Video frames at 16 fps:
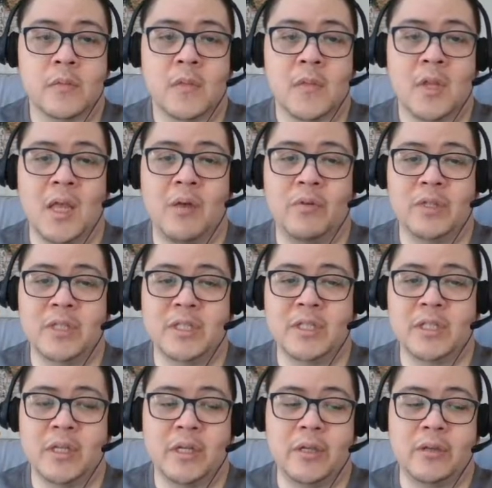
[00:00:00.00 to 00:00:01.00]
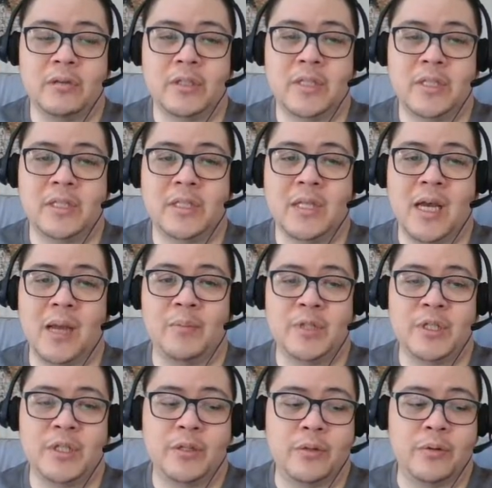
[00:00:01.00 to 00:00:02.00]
And we're just gonna use this time to